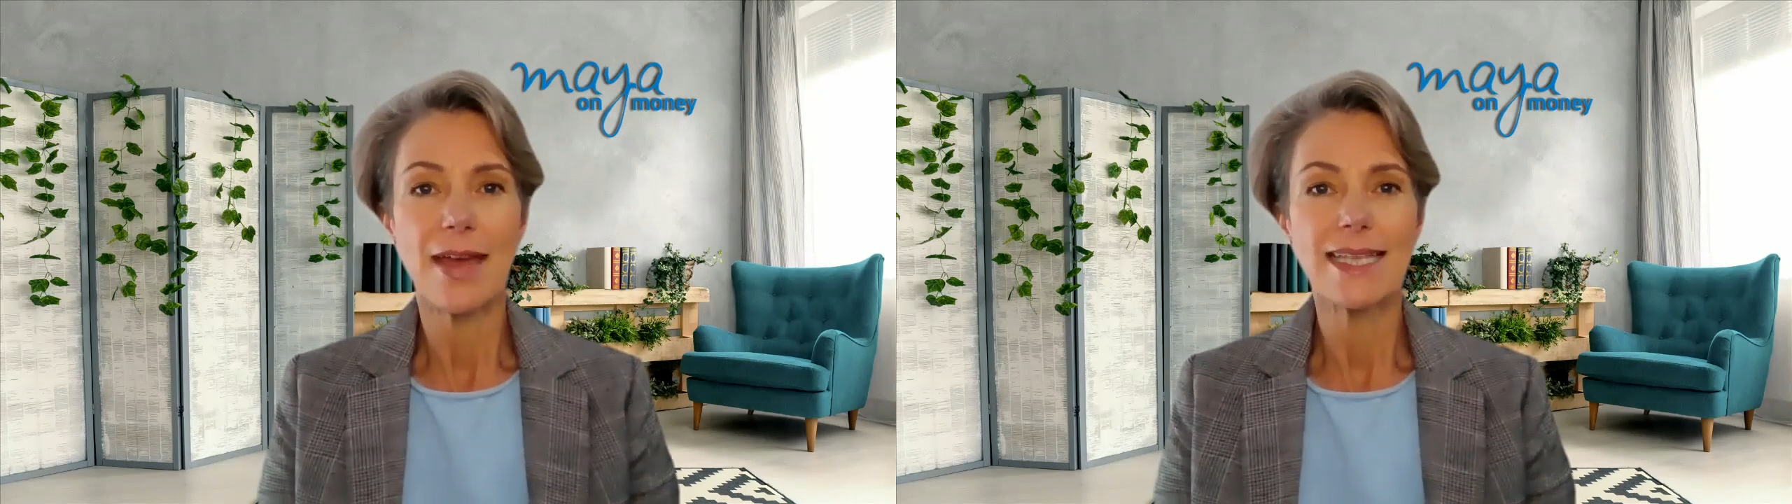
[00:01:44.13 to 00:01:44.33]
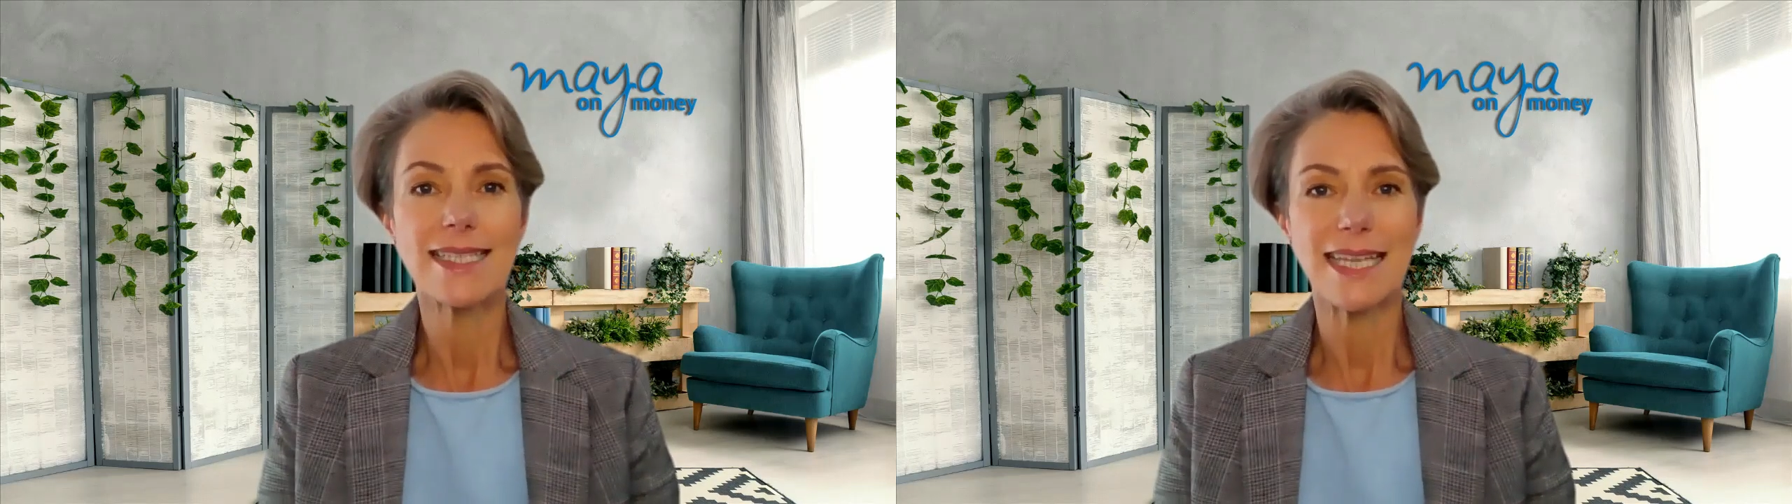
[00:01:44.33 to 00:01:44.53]

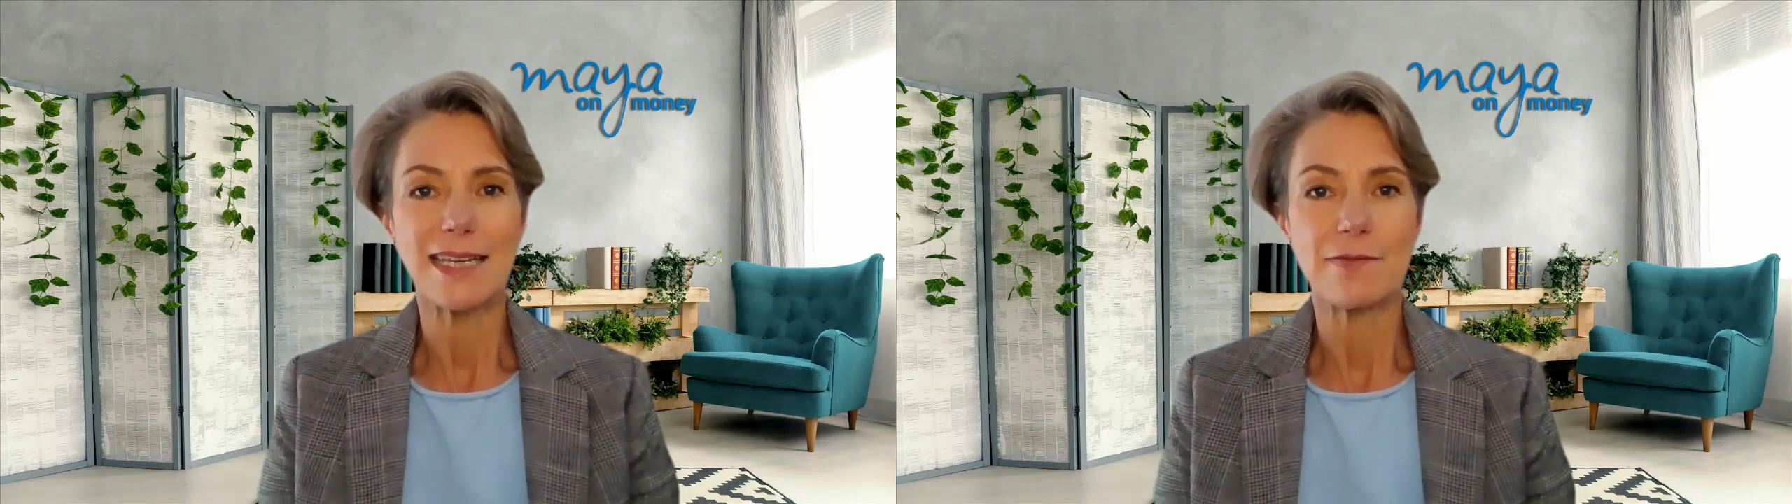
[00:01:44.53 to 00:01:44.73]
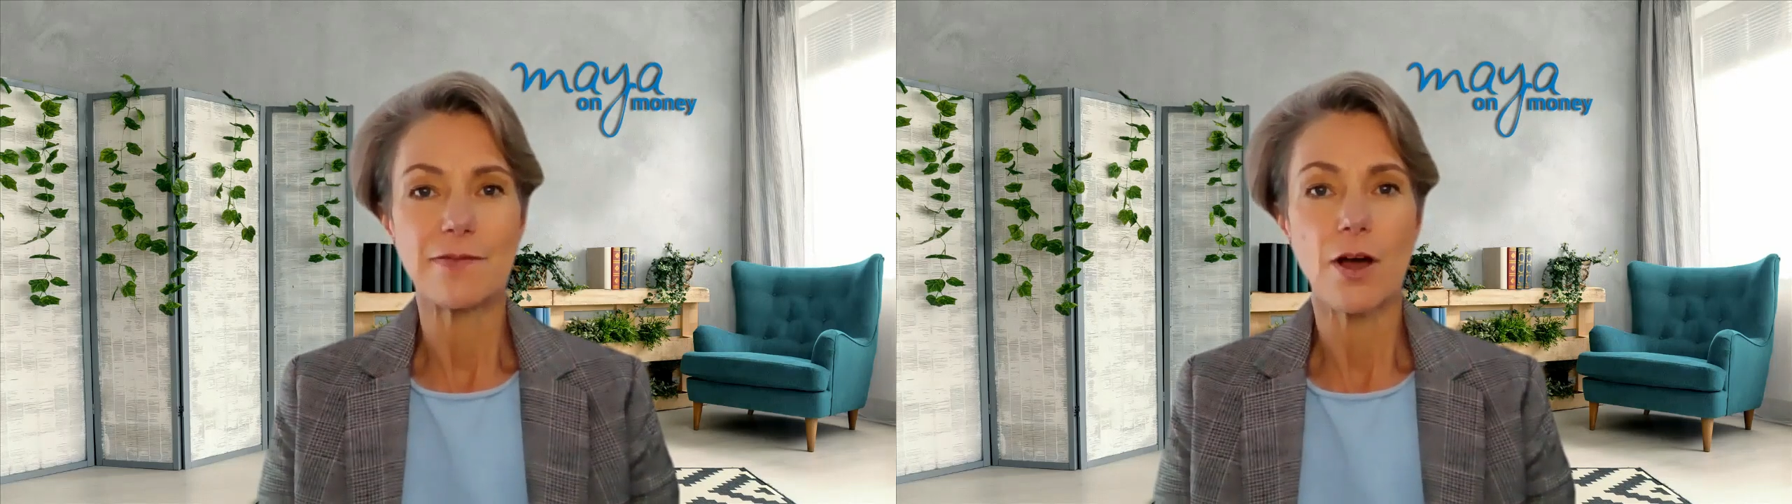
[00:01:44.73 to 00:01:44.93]
And that is
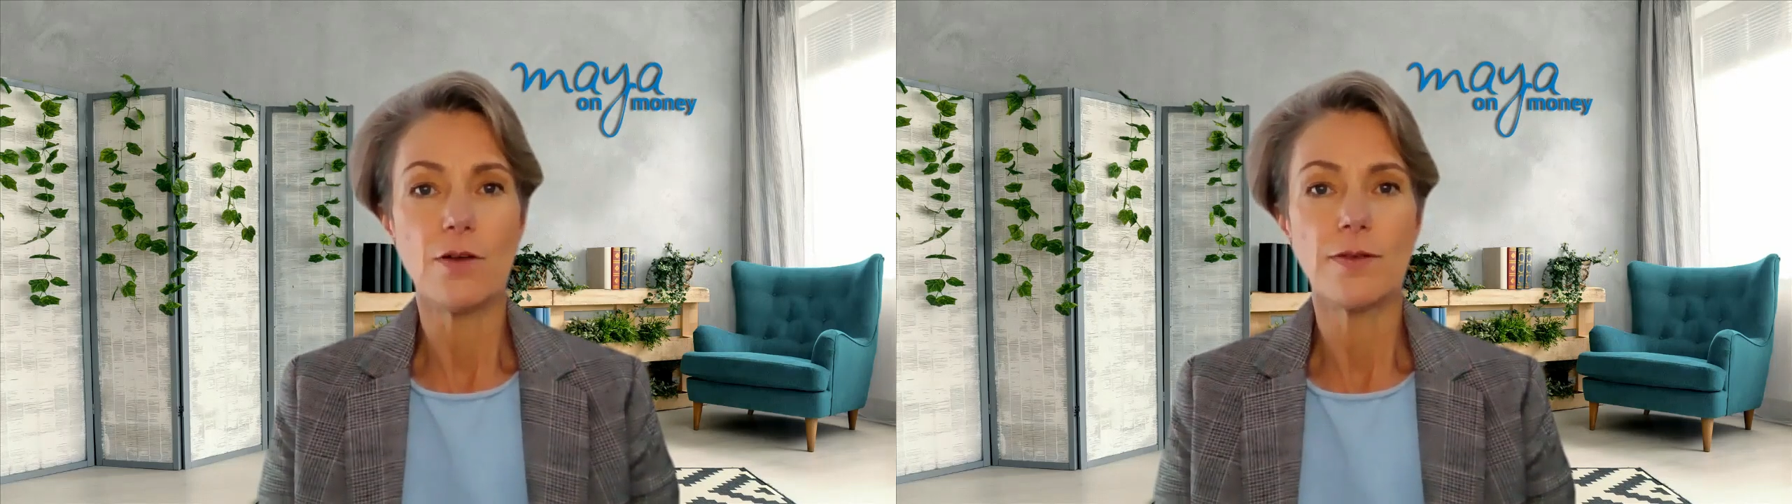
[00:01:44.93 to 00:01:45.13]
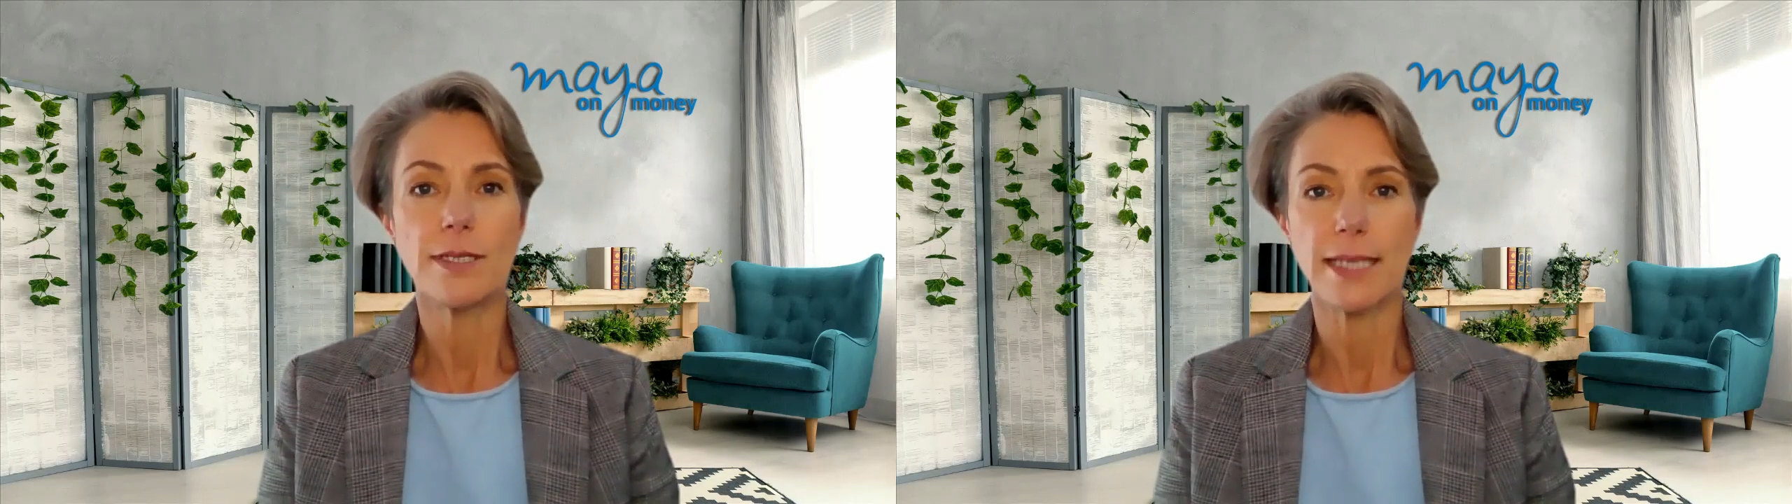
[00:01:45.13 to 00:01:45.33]
if,
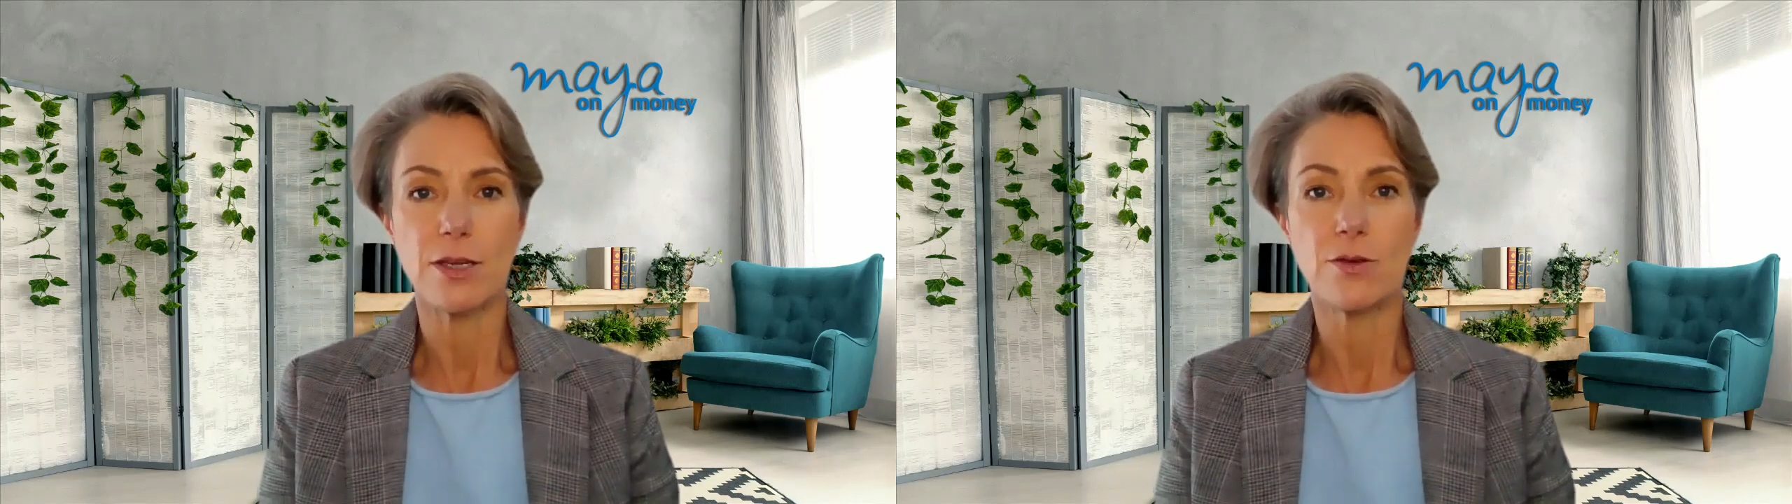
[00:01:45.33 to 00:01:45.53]
over, say,